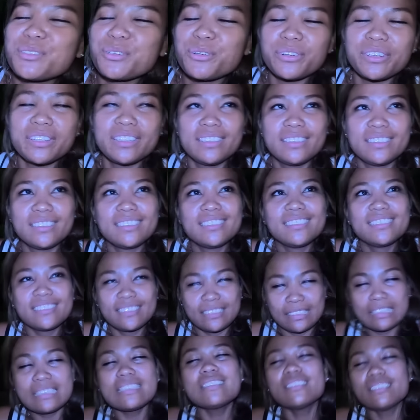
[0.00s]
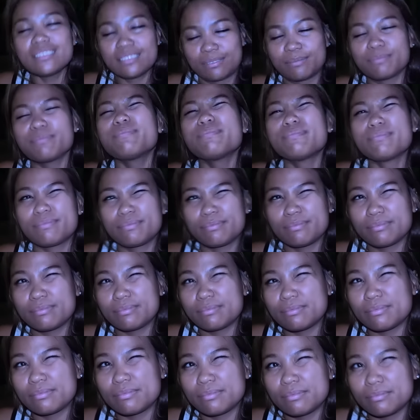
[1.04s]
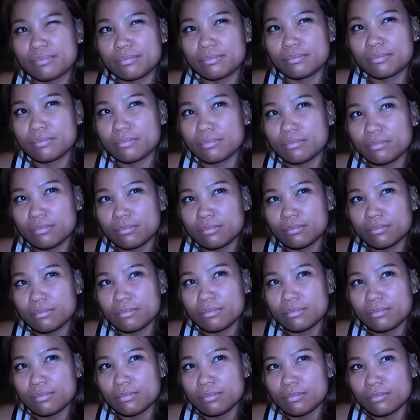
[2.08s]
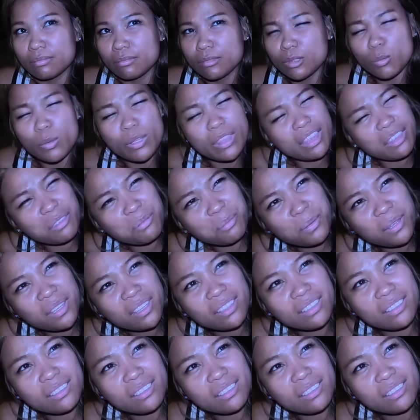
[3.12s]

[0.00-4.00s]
sorry. 29? Yes. Do you like Botafogo or Flamengo? What that mean?